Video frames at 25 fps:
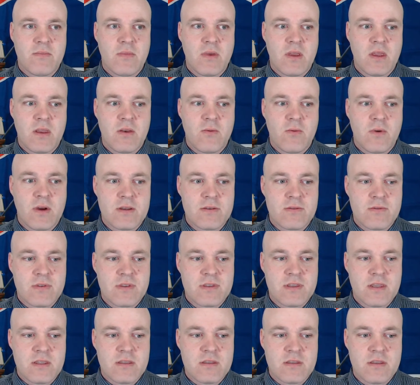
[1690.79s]
In one
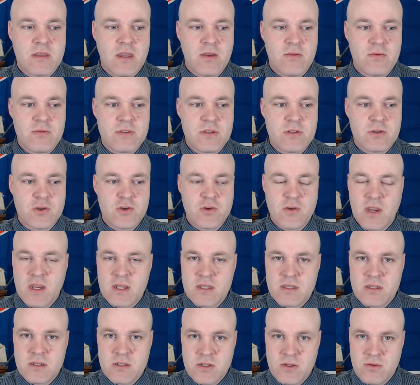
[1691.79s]
sense, I was
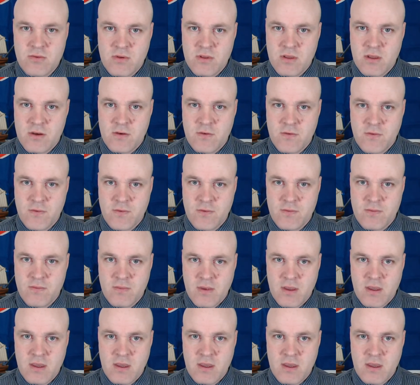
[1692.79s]
attracted to a lot of